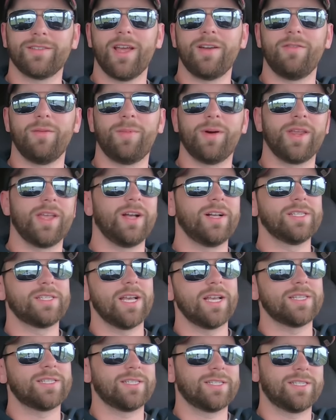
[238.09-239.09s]
Everybody else
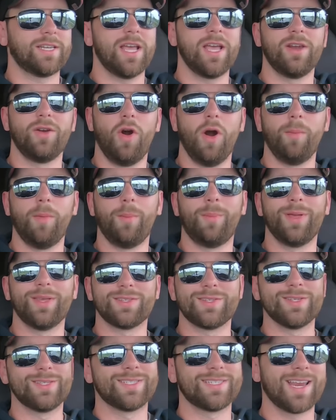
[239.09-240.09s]
has to stay a normal
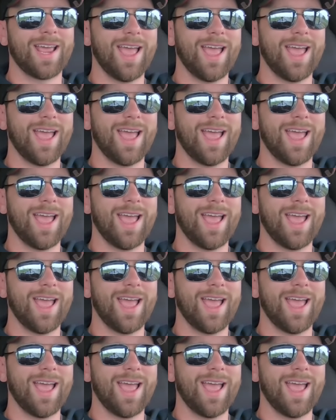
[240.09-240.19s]
business